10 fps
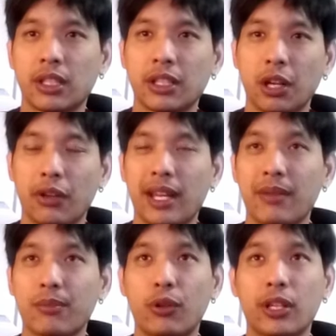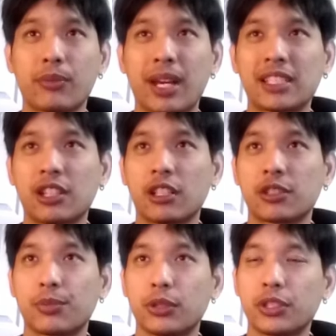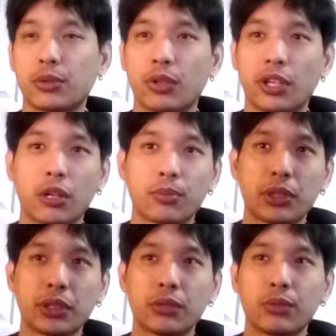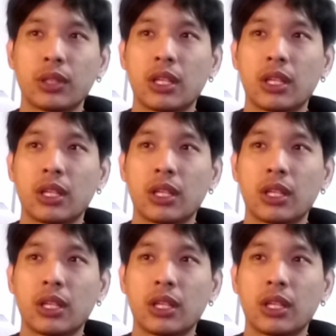That employee match contribution will help you.